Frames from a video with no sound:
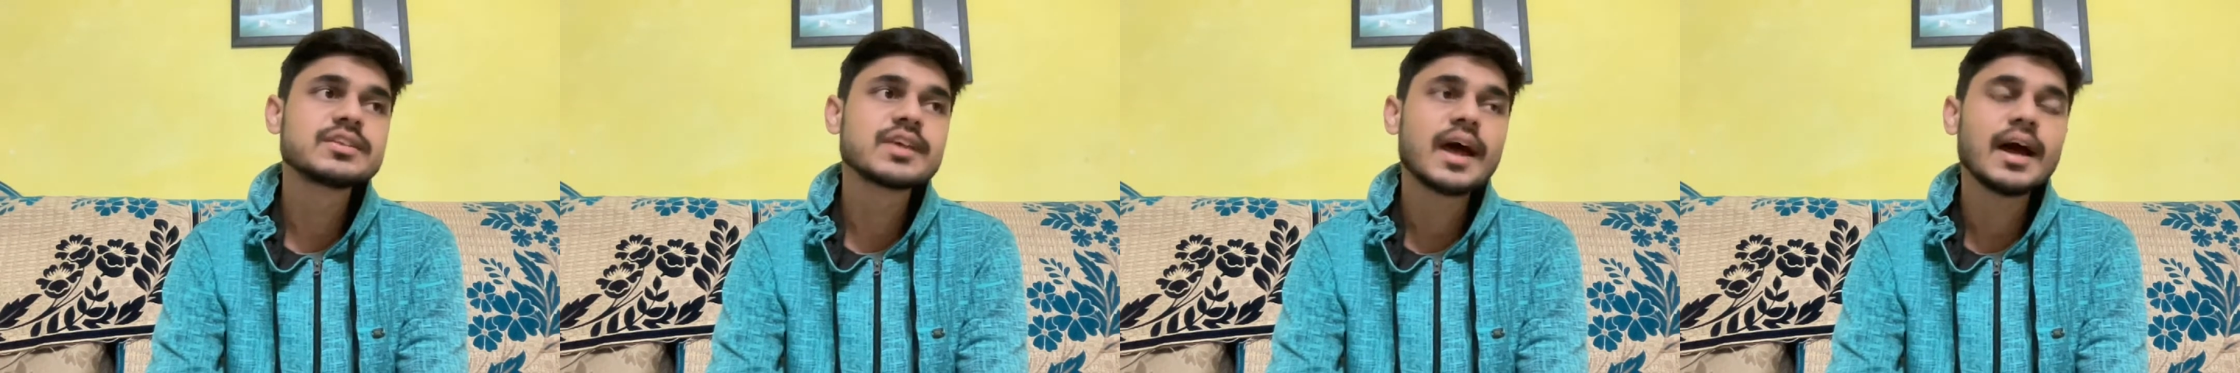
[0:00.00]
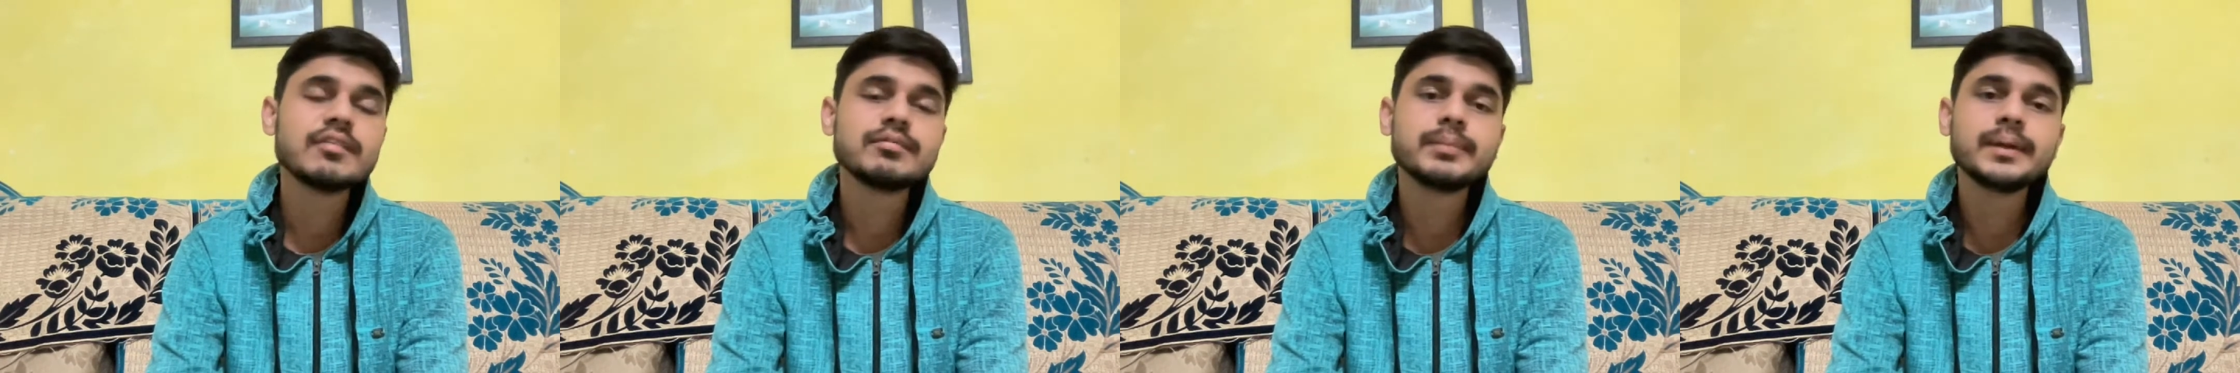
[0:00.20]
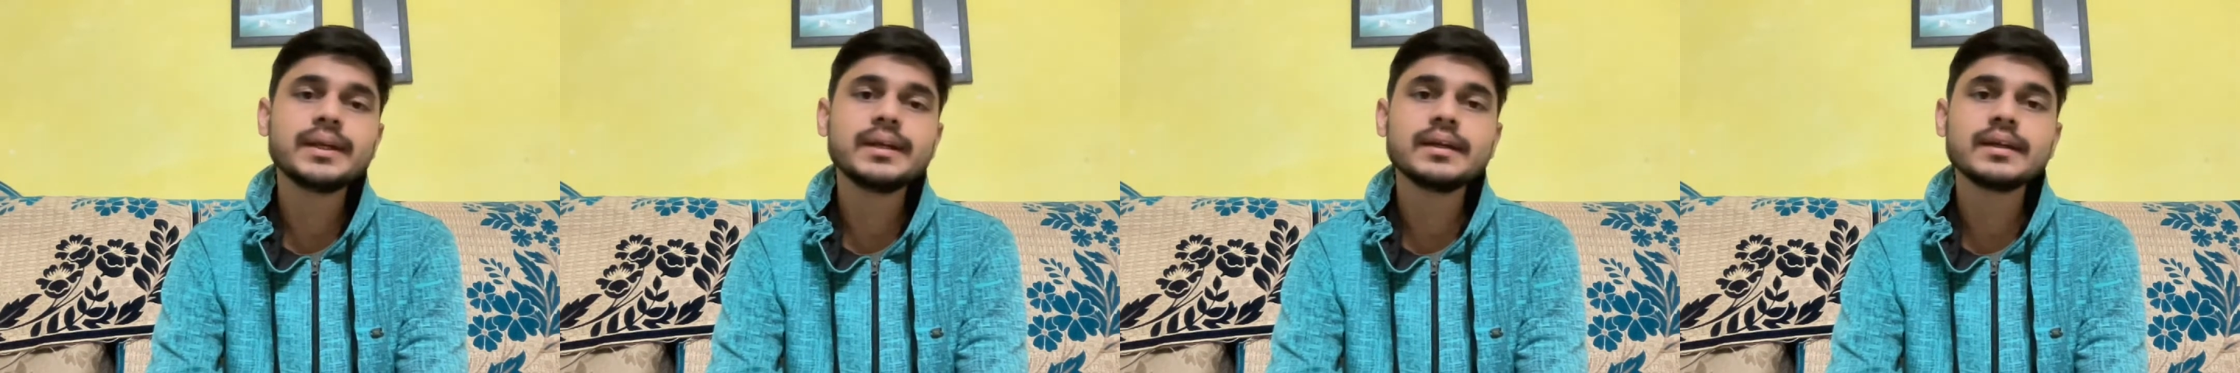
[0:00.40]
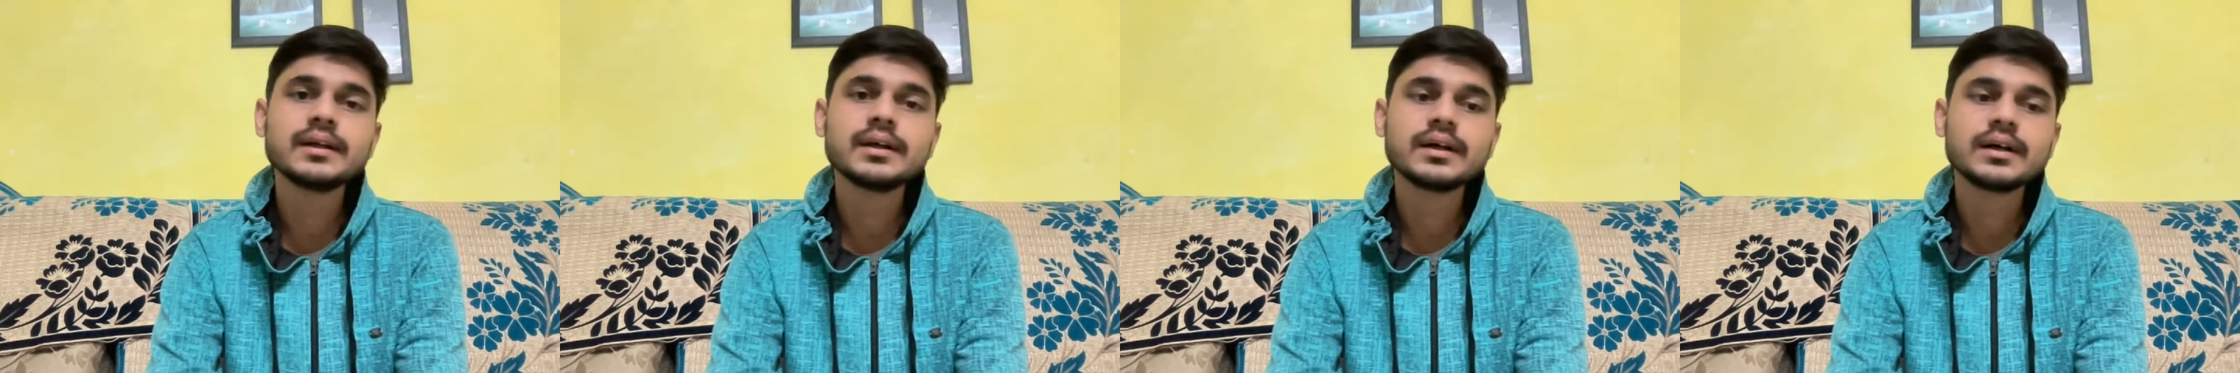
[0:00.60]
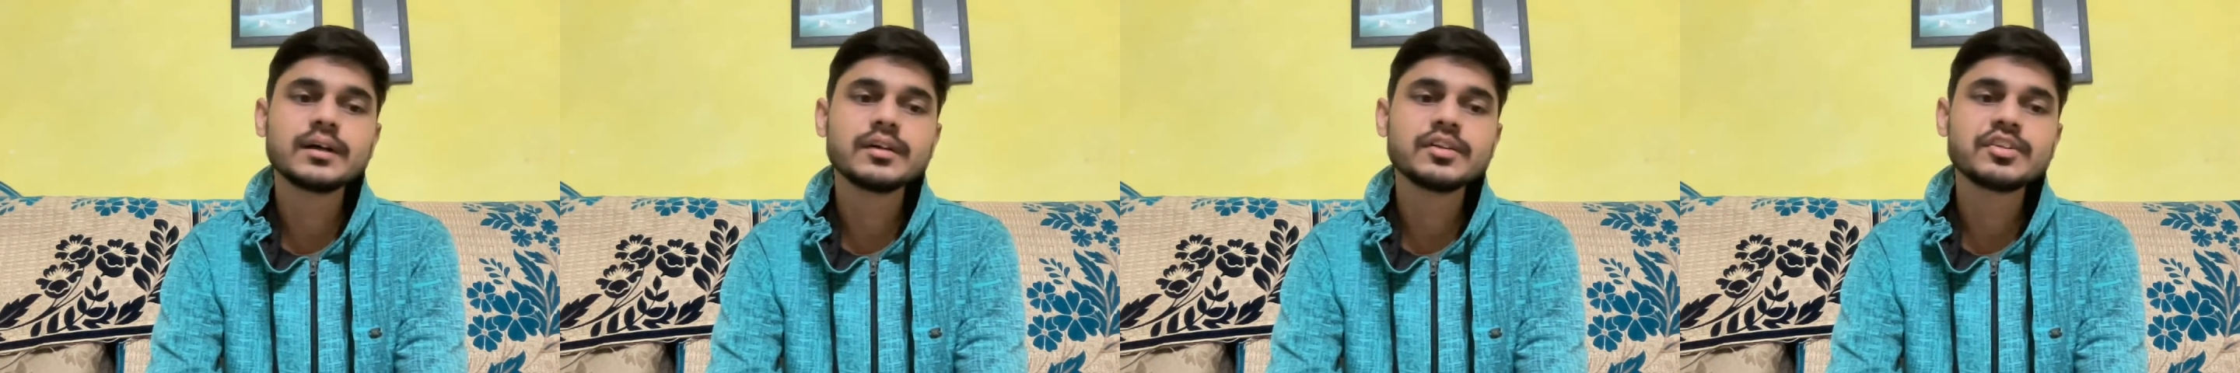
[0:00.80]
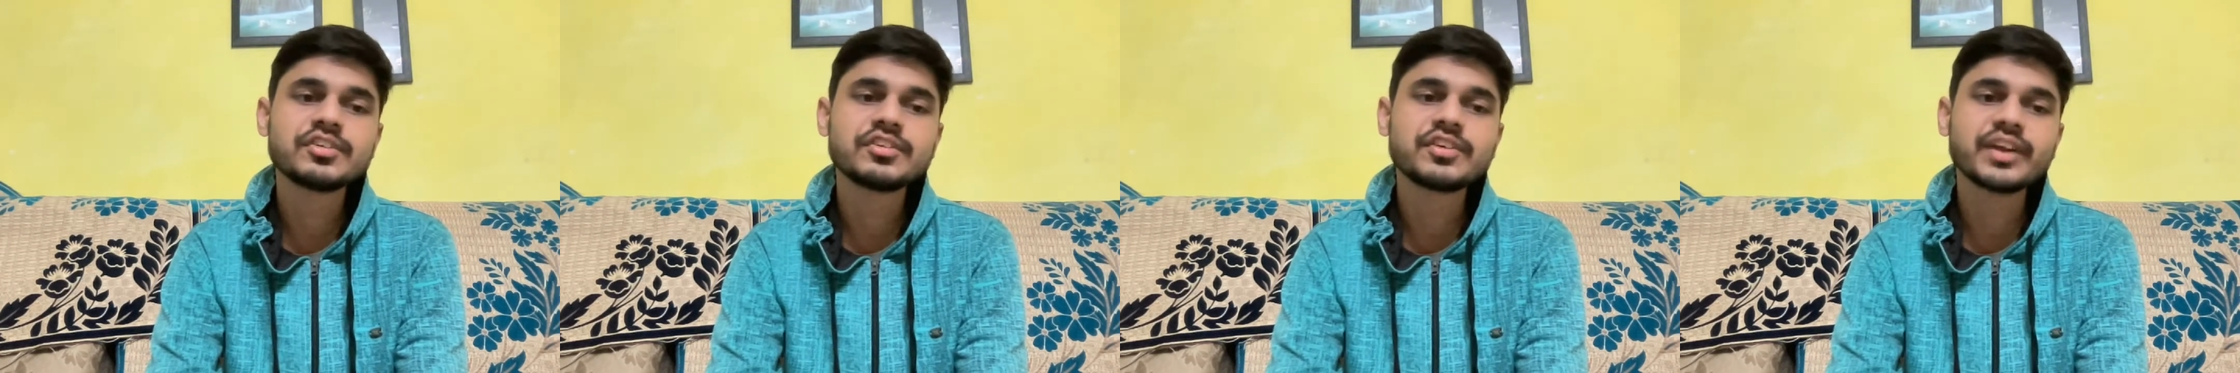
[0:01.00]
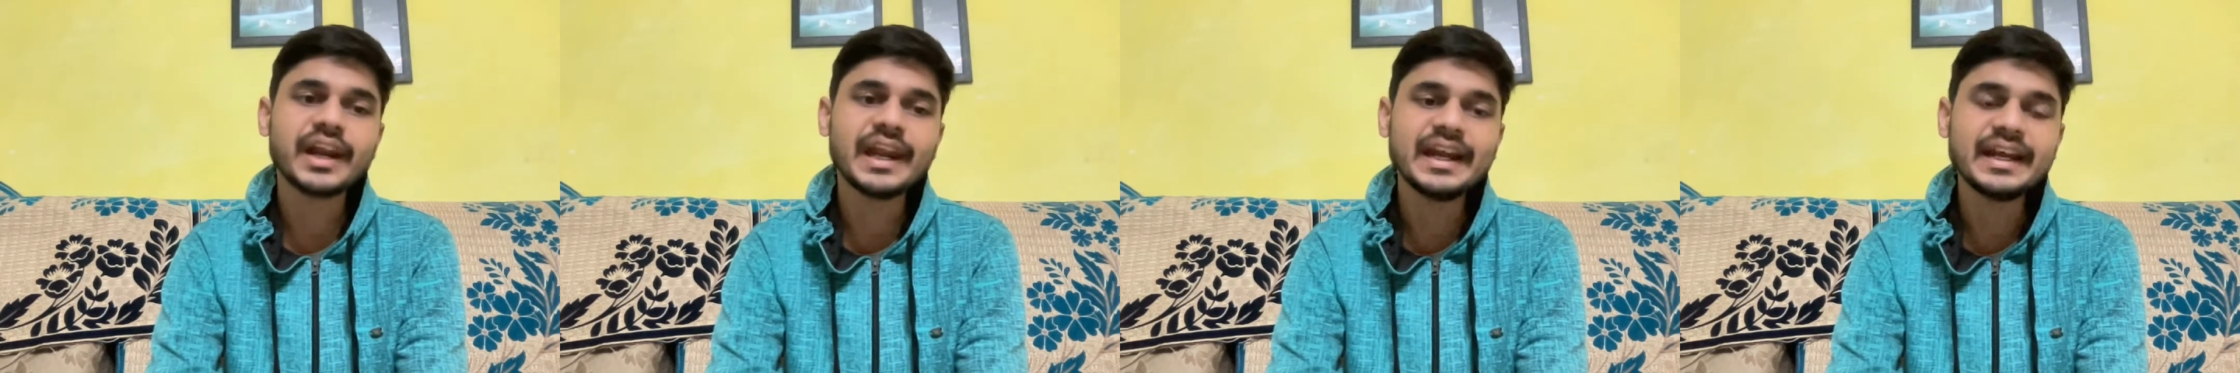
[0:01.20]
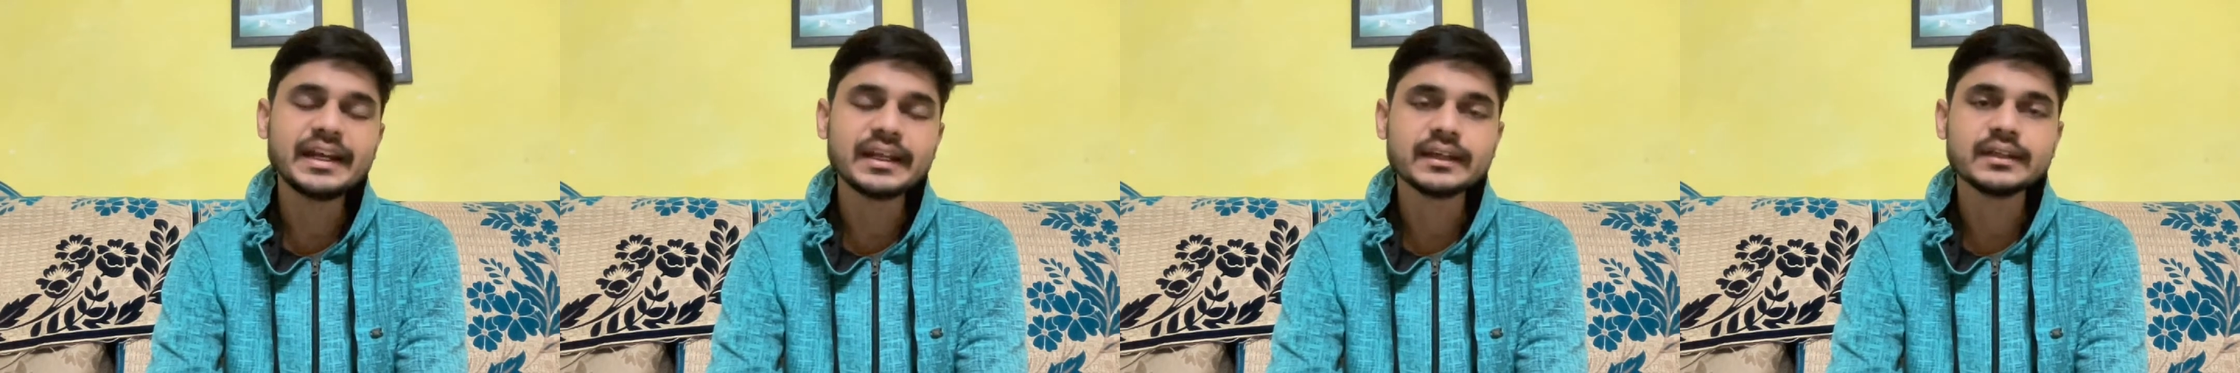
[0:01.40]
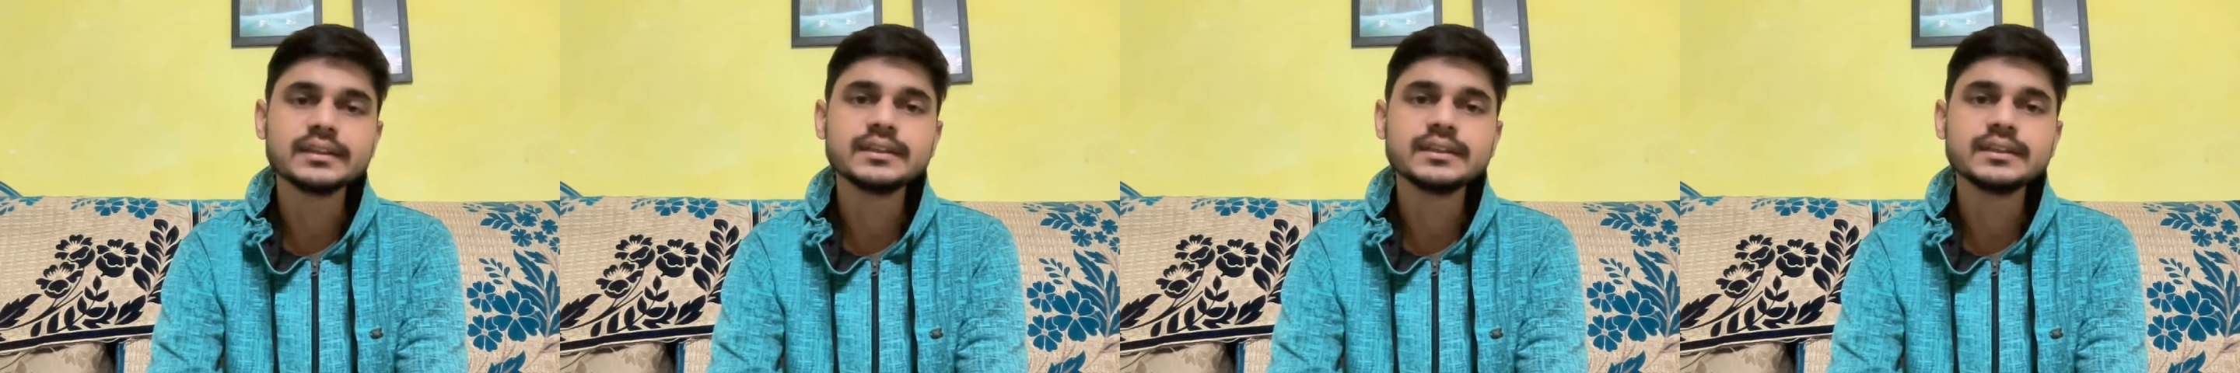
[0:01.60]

have been strained